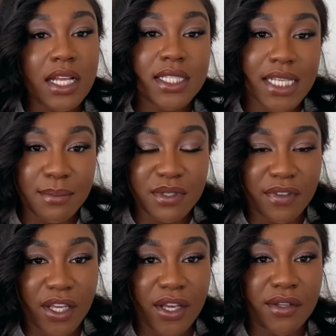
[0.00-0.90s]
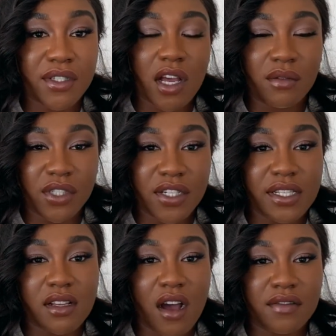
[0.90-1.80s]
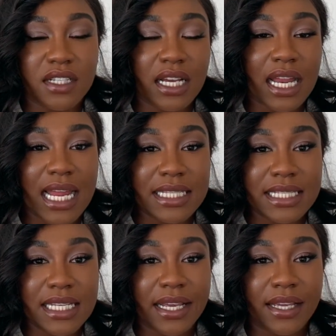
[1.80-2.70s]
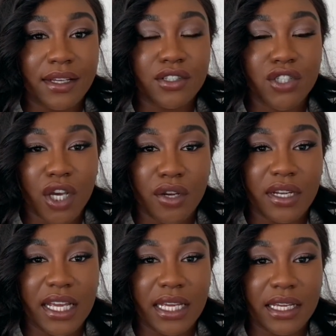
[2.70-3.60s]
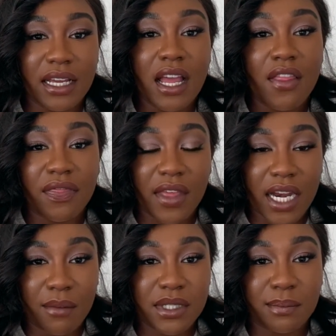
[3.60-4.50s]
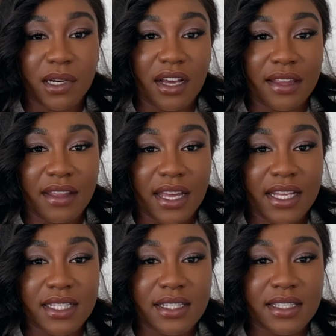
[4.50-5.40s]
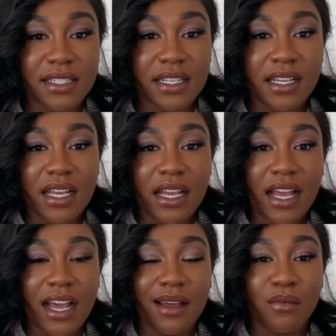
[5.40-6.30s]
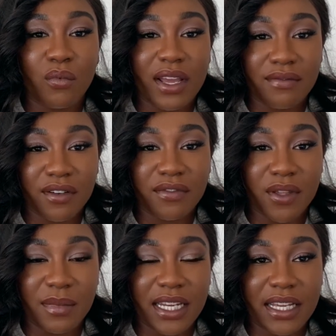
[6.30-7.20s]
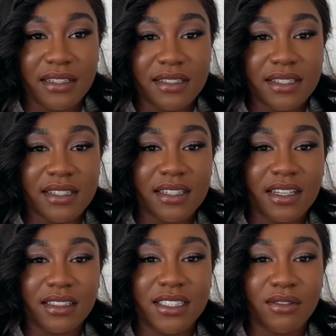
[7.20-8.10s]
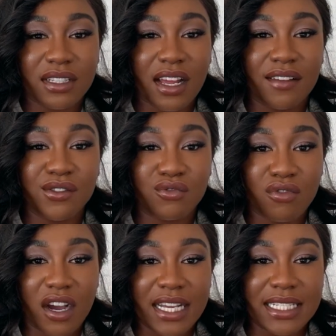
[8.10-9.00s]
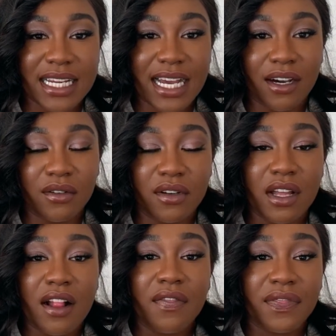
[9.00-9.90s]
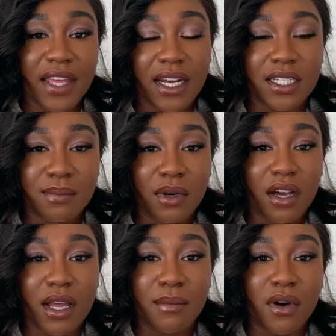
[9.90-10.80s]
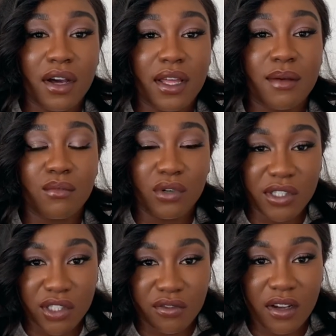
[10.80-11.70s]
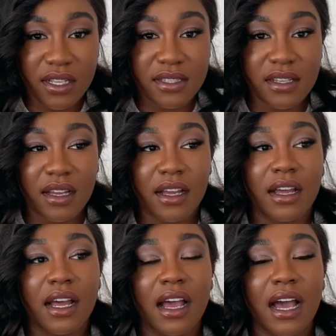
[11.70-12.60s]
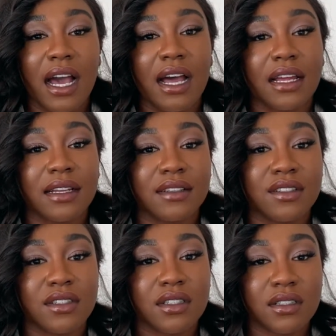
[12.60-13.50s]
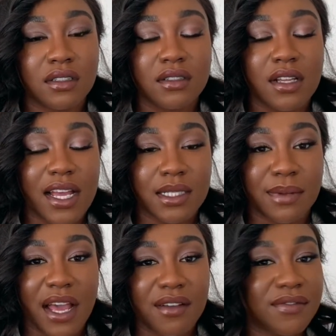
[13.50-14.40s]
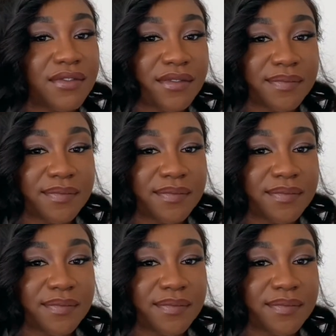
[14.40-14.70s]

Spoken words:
Tips for use, so I would use this after cleansing, toning, then I would apply this, wait for a few minutes until it kind of dried down, then I'd apply my moisturiser and SPF.